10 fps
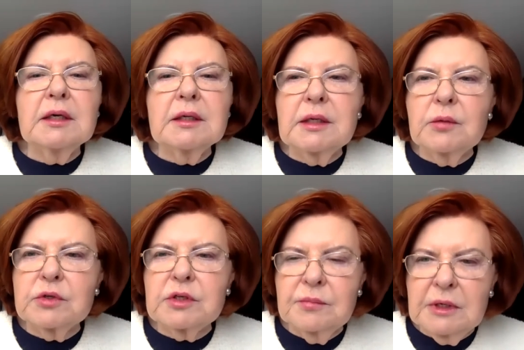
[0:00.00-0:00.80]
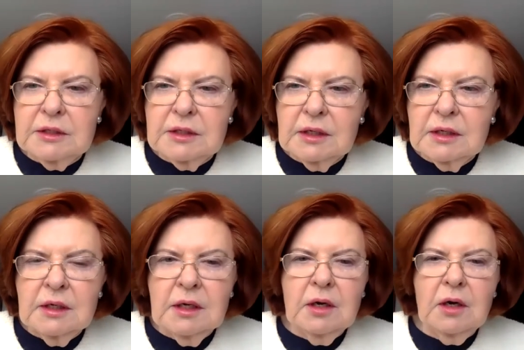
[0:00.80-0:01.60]
there was a meeting
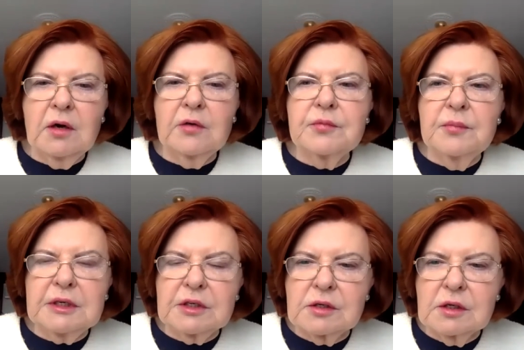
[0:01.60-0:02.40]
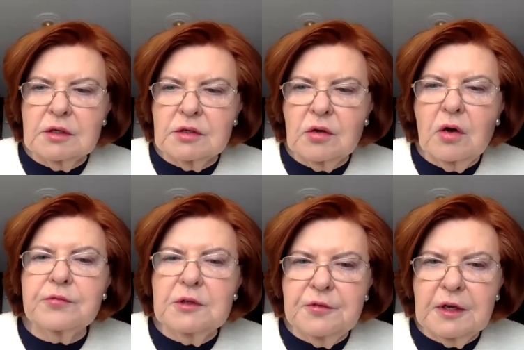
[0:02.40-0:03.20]
of ministers of
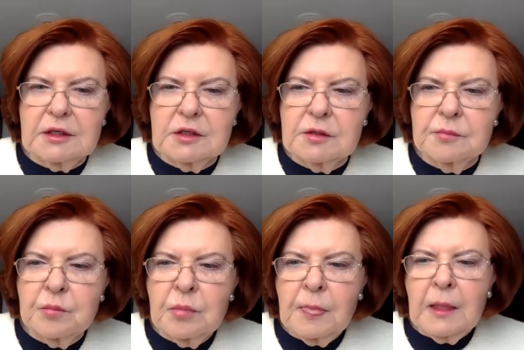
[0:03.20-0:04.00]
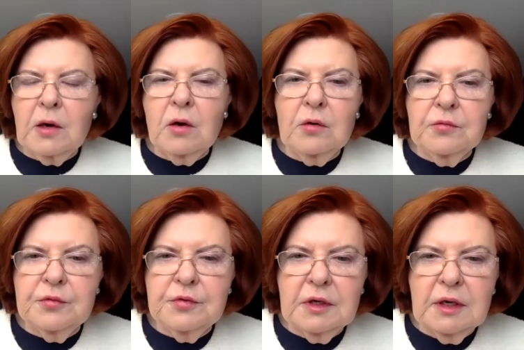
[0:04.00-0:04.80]
defense of
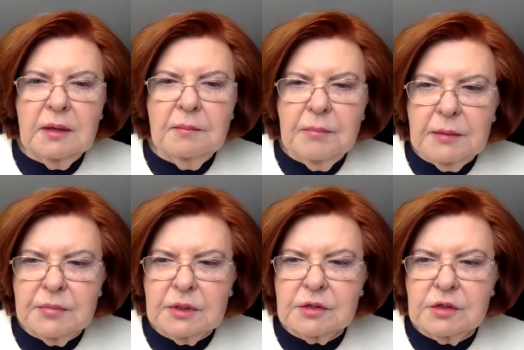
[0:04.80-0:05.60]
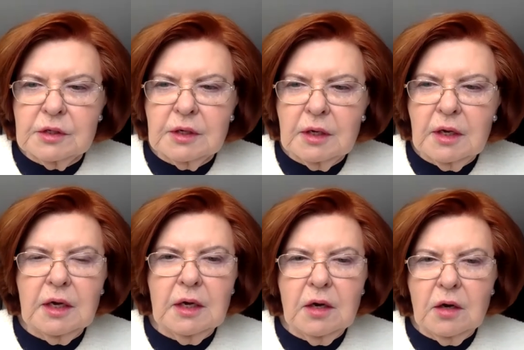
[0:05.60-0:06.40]
members
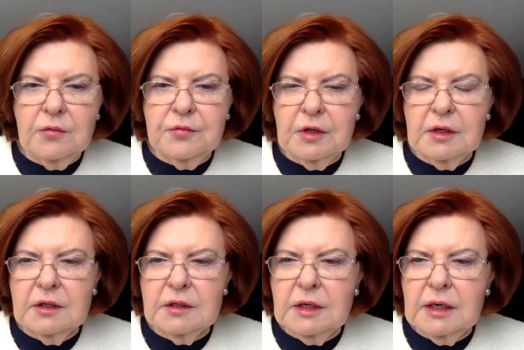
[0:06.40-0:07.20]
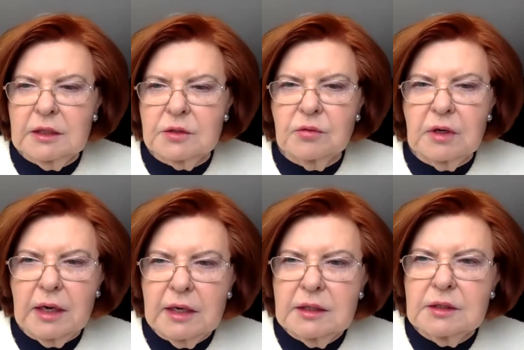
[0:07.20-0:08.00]
of the NATO
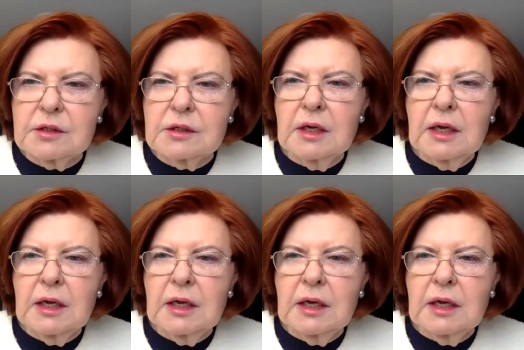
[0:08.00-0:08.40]
alliance,